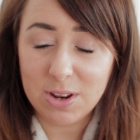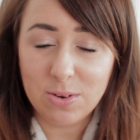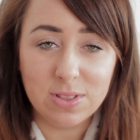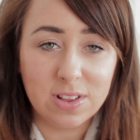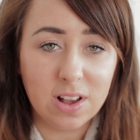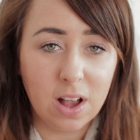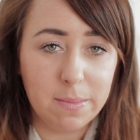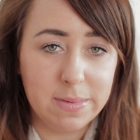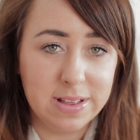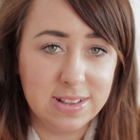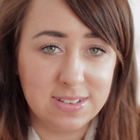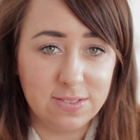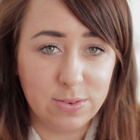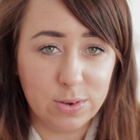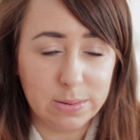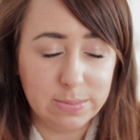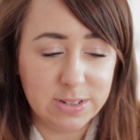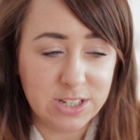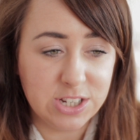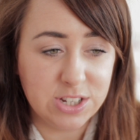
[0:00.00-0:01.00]
me know in the comments if
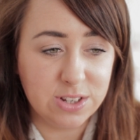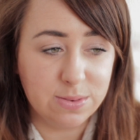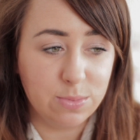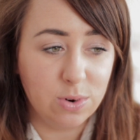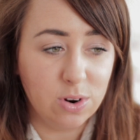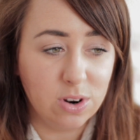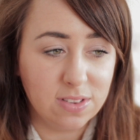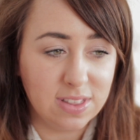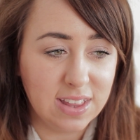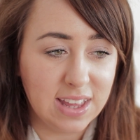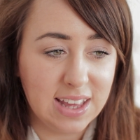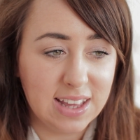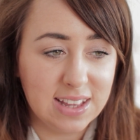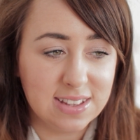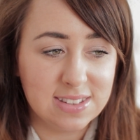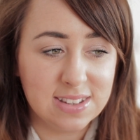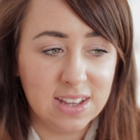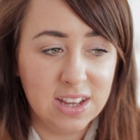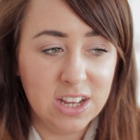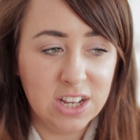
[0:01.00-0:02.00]
you want me to do more of
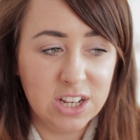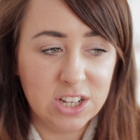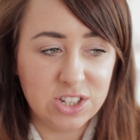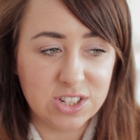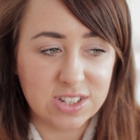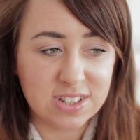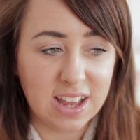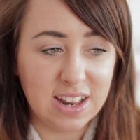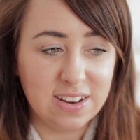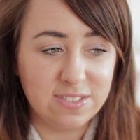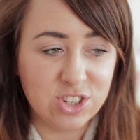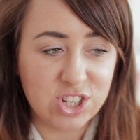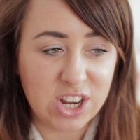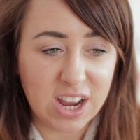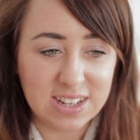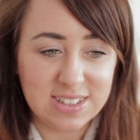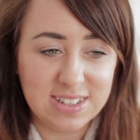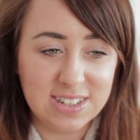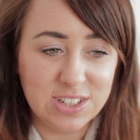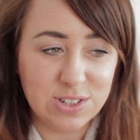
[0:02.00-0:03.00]
these, just kind of
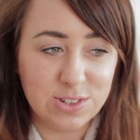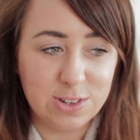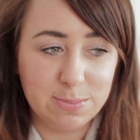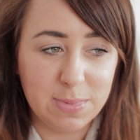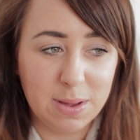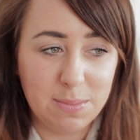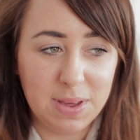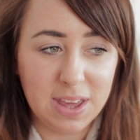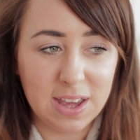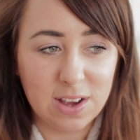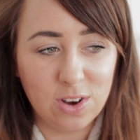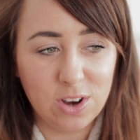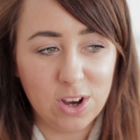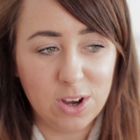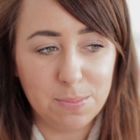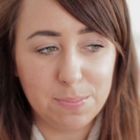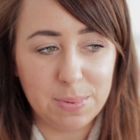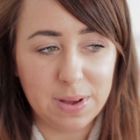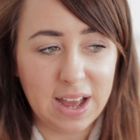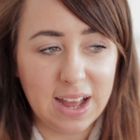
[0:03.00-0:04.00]
chatting doing my
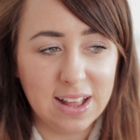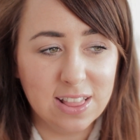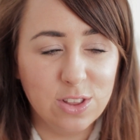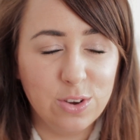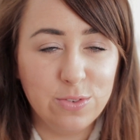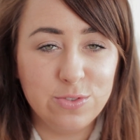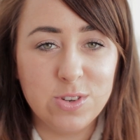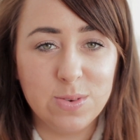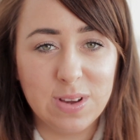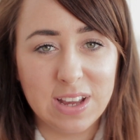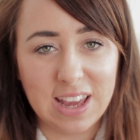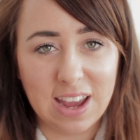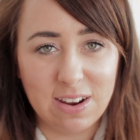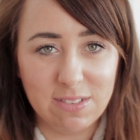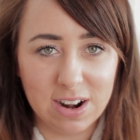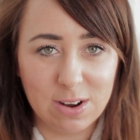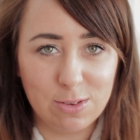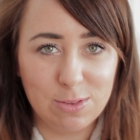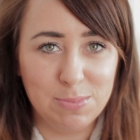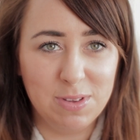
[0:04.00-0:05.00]
makeup. I love doing get
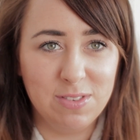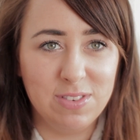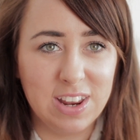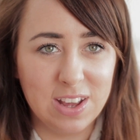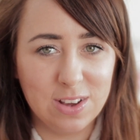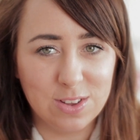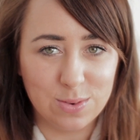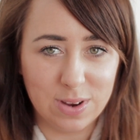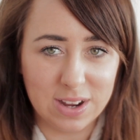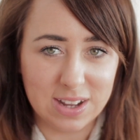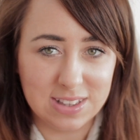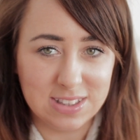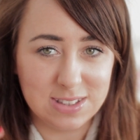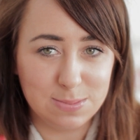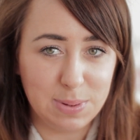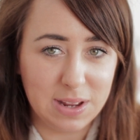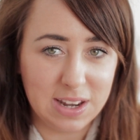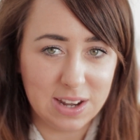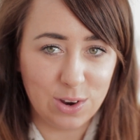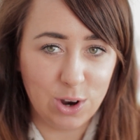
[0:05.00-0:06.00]
ready with me videos where I can
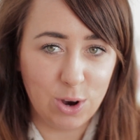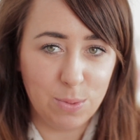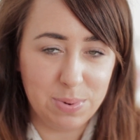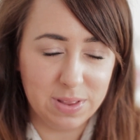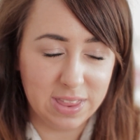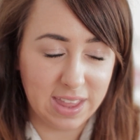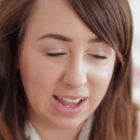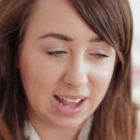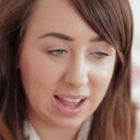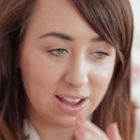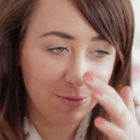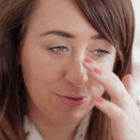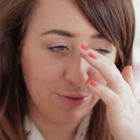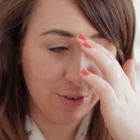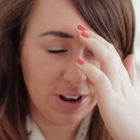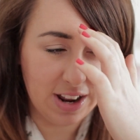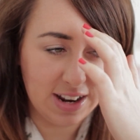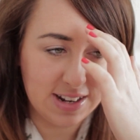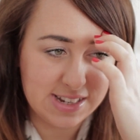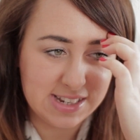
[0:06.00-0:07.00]
speed it up and like have
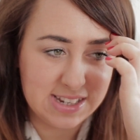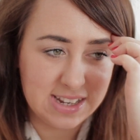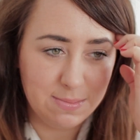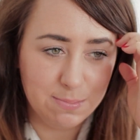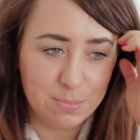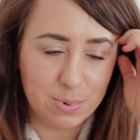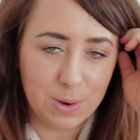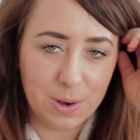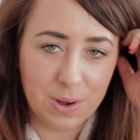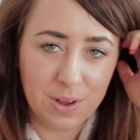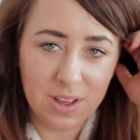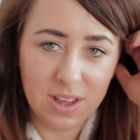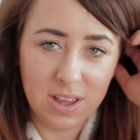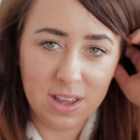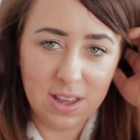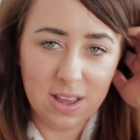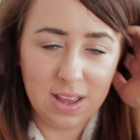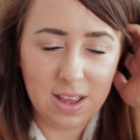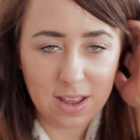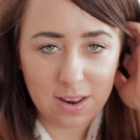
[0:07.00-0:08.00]
fun editing, but
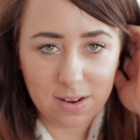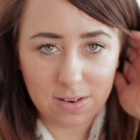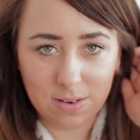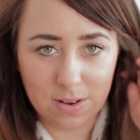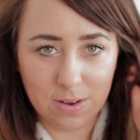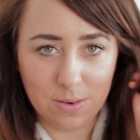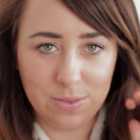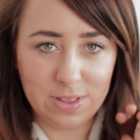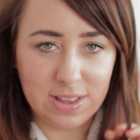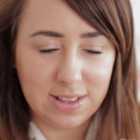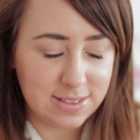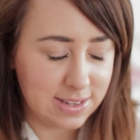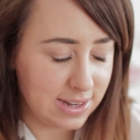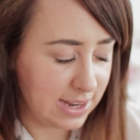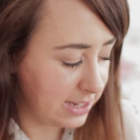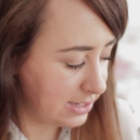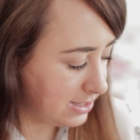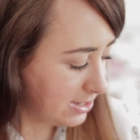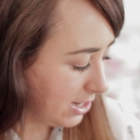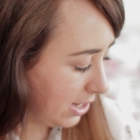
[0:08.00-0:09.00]
I don't know, these are
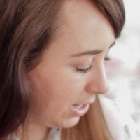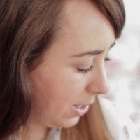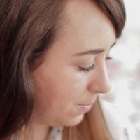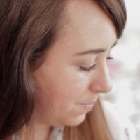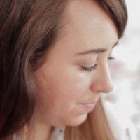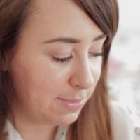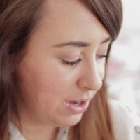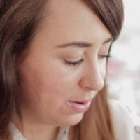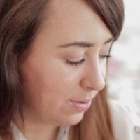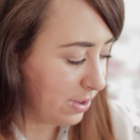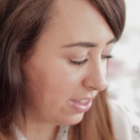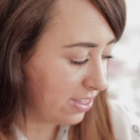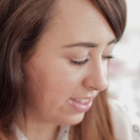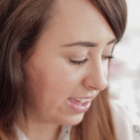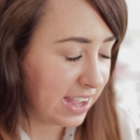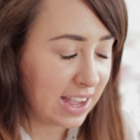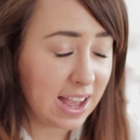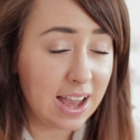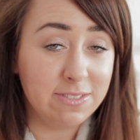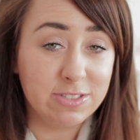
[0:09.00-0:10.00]
nice too. Let me know what you
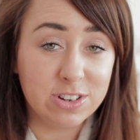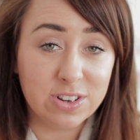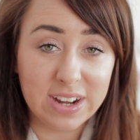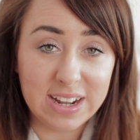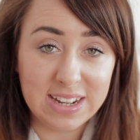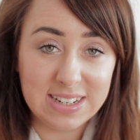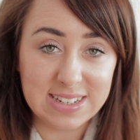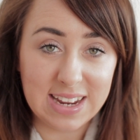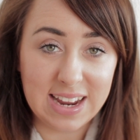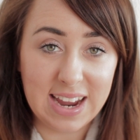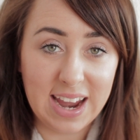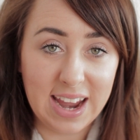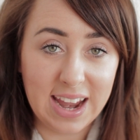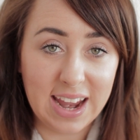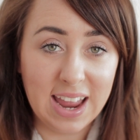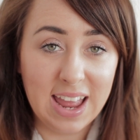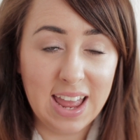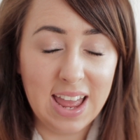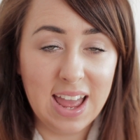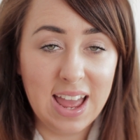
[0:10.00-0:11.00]
think. Have a great
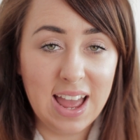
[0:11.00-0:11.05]
day.